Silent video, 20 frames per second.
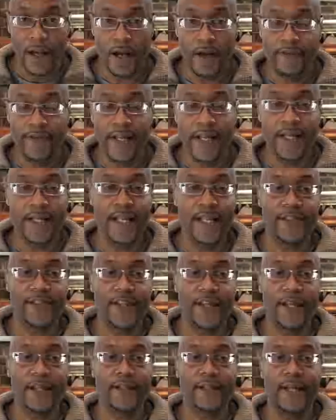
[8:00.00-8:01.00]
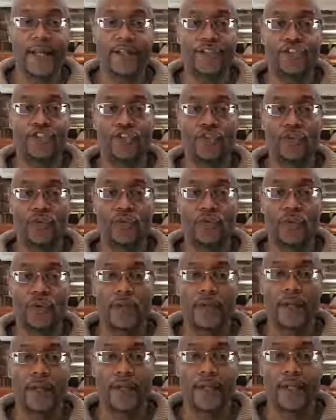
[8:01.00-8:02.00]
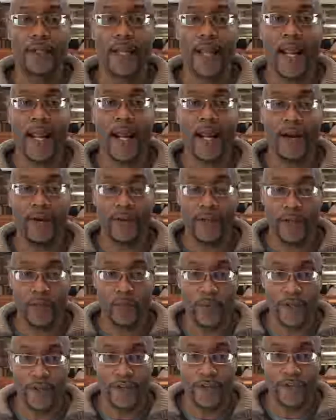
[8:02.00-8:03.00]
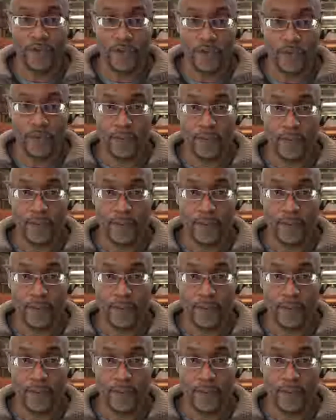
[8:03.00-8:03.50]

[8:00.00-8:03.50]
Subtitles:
of anything that you carry with you